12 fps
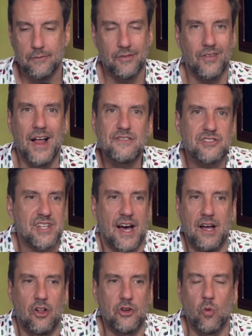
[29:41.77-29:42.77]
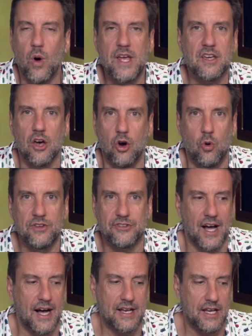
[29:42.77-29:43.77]
Lifestyle in Waco is
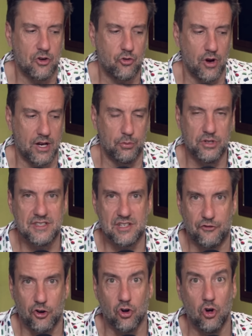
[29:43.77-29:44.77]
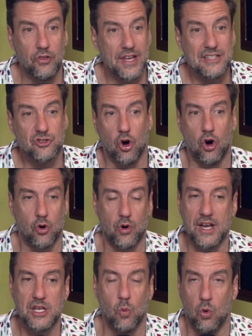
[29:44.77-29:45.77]
not incredibly difficult. He's
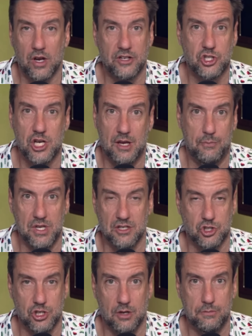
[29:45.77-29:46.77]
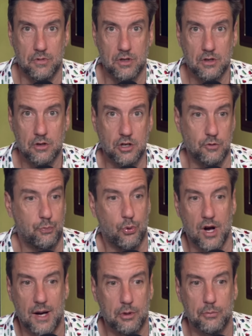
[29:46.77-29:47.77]
already won a championship, could
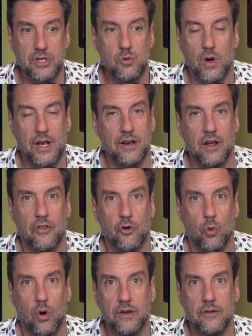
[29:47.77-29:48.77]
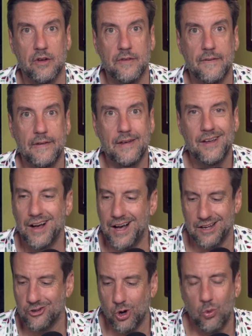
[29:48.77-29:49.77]
probably win another one. I
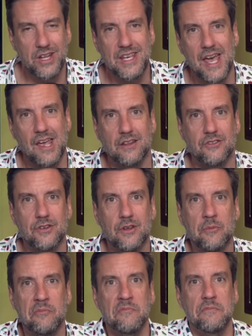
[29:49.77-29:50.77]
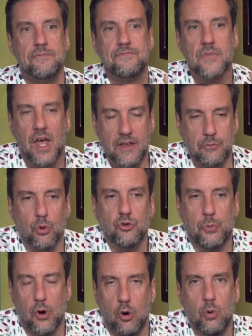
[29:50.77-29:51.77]
don't know what he gains. I think Bruce
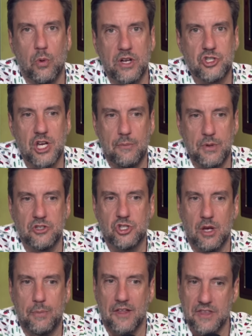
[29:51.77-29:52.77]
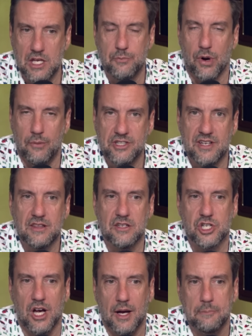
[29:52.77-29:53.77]
Pearl would win a championship. I think he'd probably take the
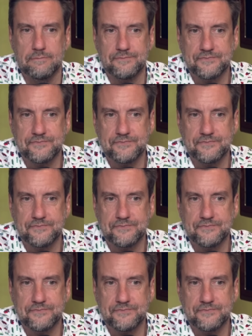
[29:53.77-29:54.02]
job.